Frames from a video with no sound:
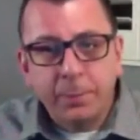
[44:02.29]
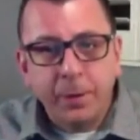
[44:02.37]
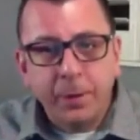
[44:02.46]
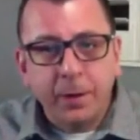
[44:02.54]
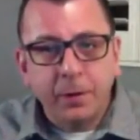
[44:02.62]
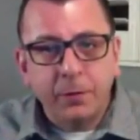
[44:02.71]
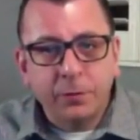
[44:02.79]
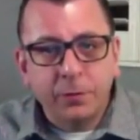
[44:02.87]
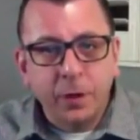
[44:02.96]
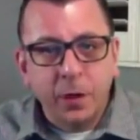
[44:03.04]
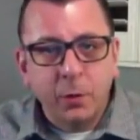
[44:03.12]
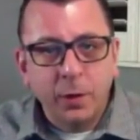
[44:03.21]
Because,
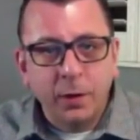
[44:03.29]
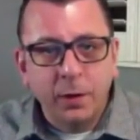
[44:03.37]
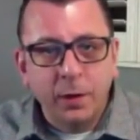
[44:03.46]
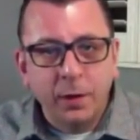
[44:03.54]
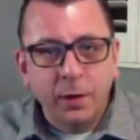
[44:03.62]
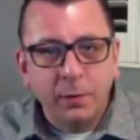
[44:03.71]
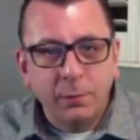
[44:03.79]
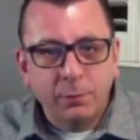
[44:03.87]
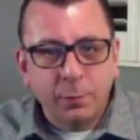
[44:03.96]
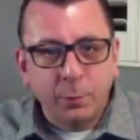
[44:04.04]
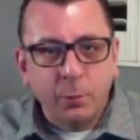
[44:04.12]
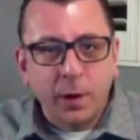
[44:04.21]
you know,
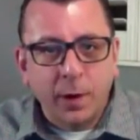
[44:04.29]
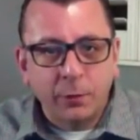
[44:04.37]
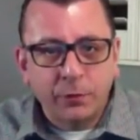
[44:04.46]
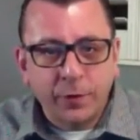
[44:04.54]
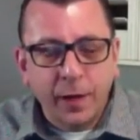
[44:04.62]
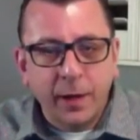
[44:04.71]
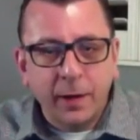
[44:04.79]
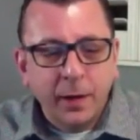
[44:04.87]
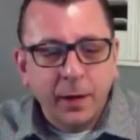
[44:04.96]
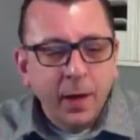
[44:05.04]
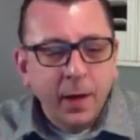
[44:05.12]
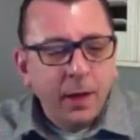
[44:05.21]
from what I understand,
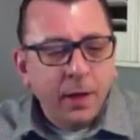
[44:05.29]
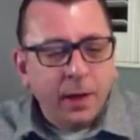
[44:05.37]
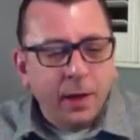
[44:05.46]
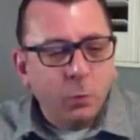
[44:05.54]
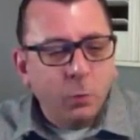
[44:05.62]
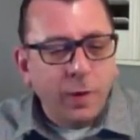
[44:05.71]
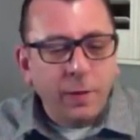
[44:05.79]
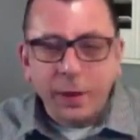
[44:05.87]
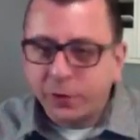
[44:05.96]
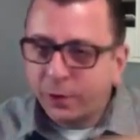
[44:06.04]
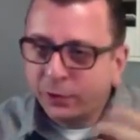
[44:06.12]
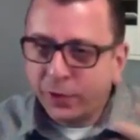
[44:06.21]
when they
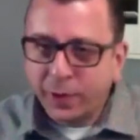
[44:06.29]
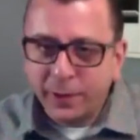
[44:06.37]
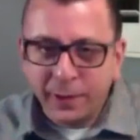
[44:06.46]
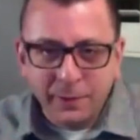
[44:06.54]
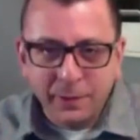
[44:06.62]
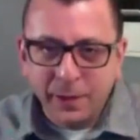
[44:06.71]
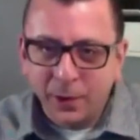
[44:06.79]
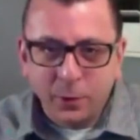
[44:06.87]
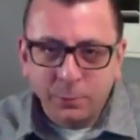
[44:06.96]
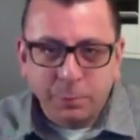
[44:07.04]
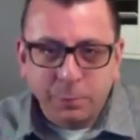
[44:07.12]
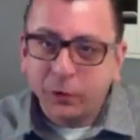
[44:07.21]
started selling, you
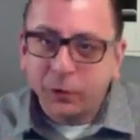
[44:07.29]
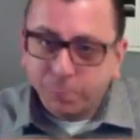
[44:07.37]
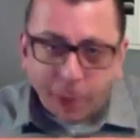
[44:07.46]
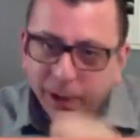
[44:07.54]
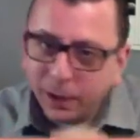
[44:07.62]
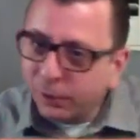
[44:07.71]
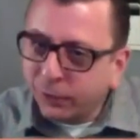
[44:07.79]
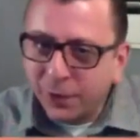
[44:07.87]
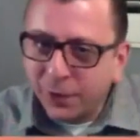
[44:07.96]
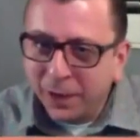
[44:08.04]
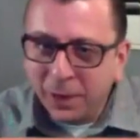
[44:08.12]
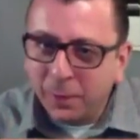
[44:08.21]
know, Bugs Bunny, you started
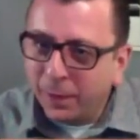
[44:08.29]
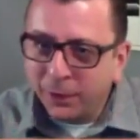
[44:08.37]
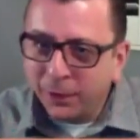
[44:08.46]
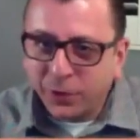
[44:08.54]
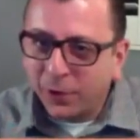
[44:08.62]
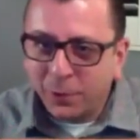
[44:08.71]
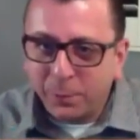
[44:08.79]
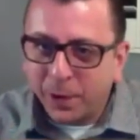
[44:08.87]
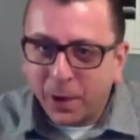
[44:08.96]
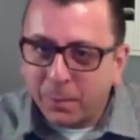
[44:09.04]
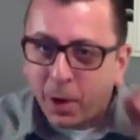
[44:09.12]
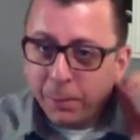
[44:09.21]
eating them, and they started to become
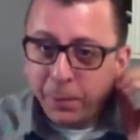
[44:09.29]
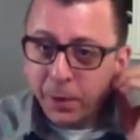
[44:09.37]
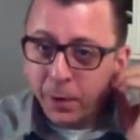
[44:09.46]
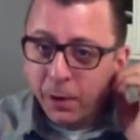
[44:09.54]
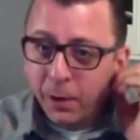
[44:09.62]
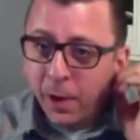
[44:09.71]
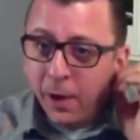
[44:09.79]
popular.